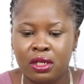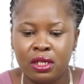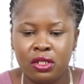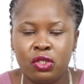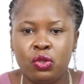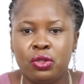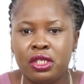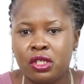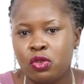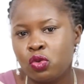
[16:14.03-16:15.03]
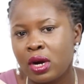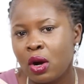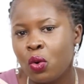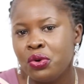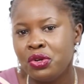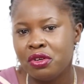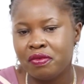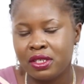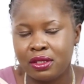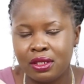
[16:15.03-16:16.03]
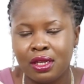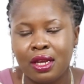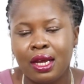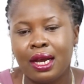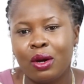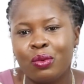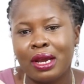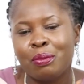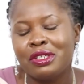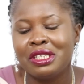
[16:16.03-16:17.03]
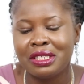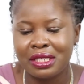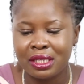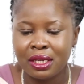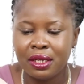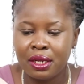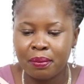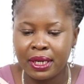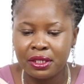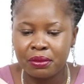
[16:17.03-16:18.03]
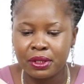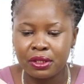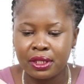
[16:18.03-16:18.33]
It is unique to our own university, and we appreciate the management.